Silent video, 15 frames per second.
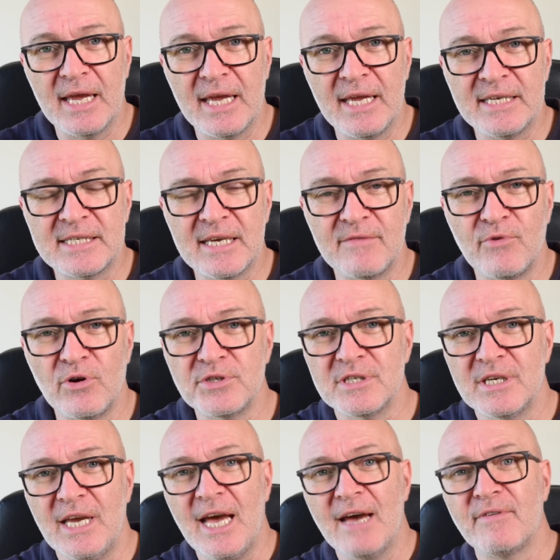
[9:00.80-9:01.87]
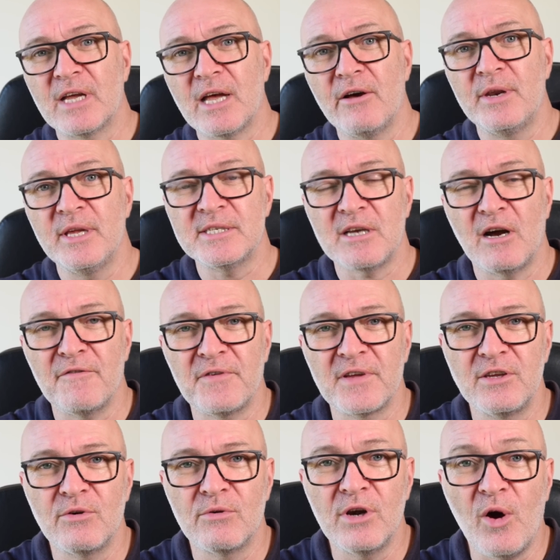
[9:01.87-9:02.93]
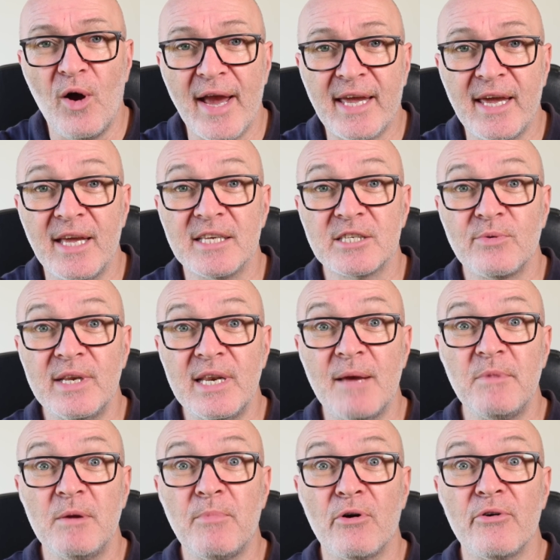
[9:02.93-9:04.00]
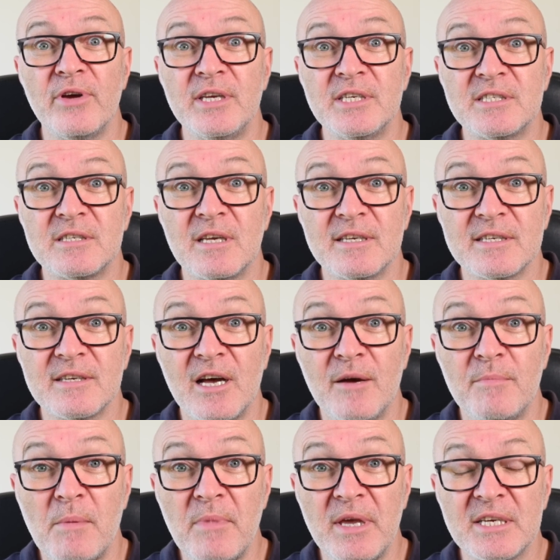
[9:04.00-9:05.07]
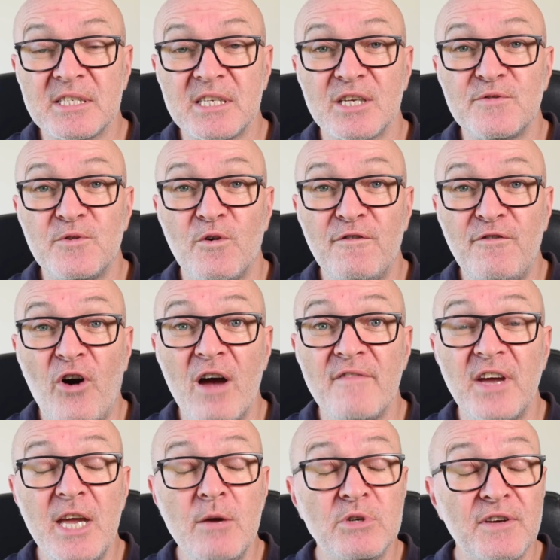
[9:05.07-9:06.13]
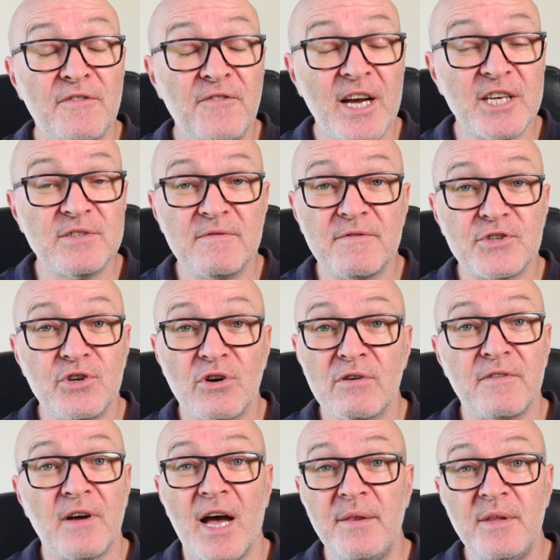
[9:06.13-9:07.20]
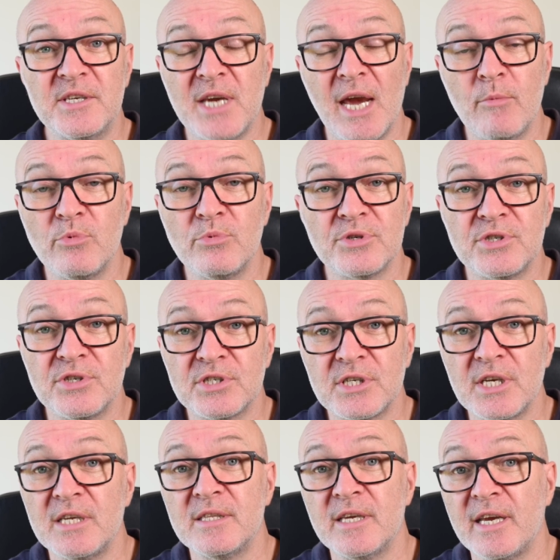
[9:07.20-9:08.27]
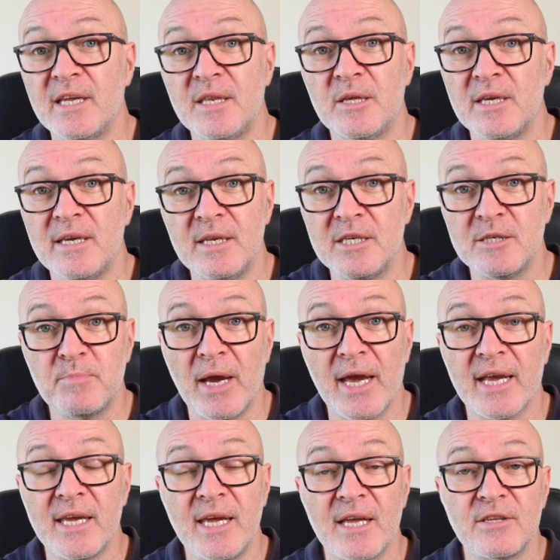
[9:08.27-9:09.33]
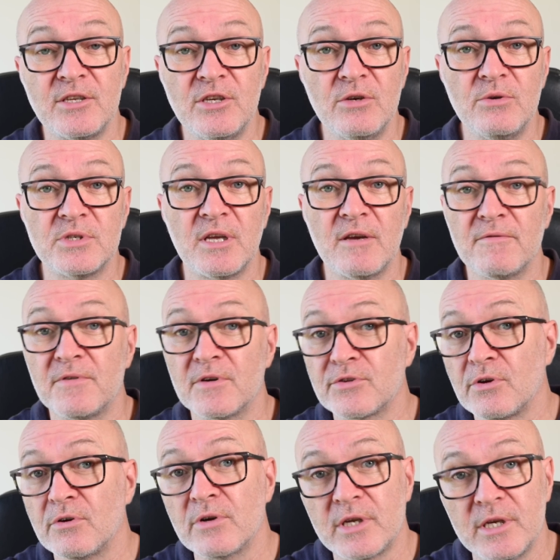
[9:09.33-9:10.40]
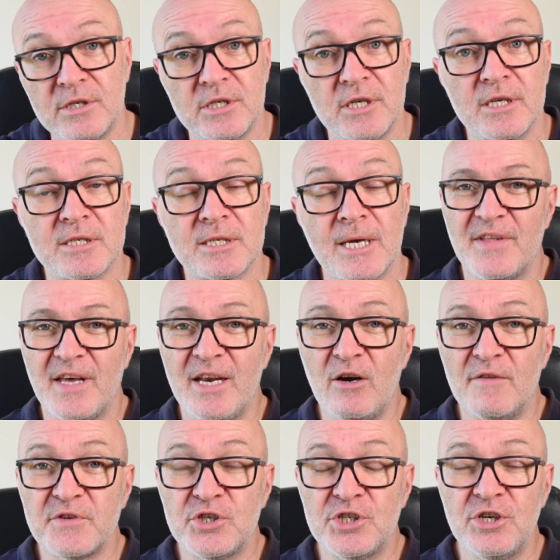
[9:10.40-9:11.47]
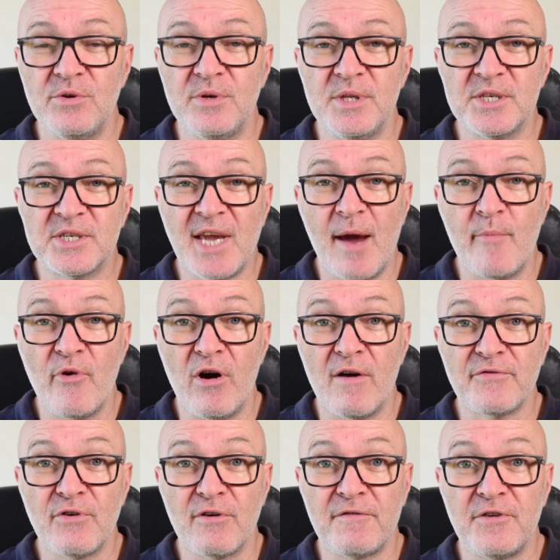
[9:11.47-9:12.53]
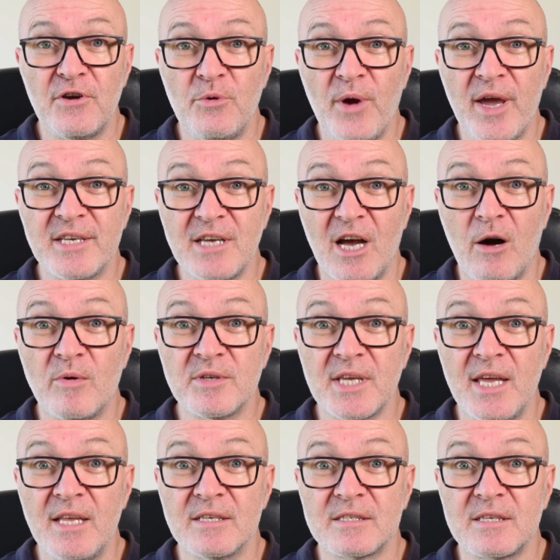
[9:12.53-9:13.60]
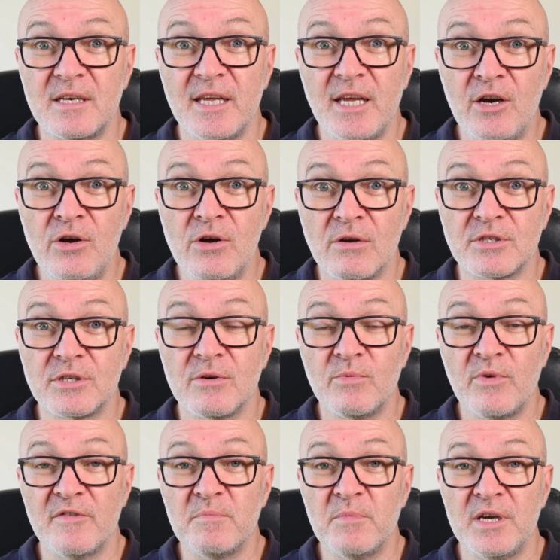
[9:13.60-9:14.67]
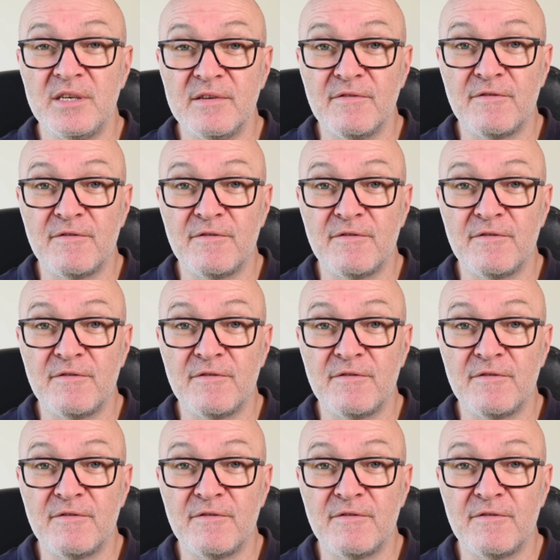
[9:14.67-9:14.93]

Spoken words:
he said, Rog, have a go at this, I think you'll like it. So he let me borrow his Mamiya 645. He was a fashion photographer, and this camera was just sitting there in his bag. He hadn't used it for donkey's years. And after shooting this camera after a few weeks, I was instantly hooked with medium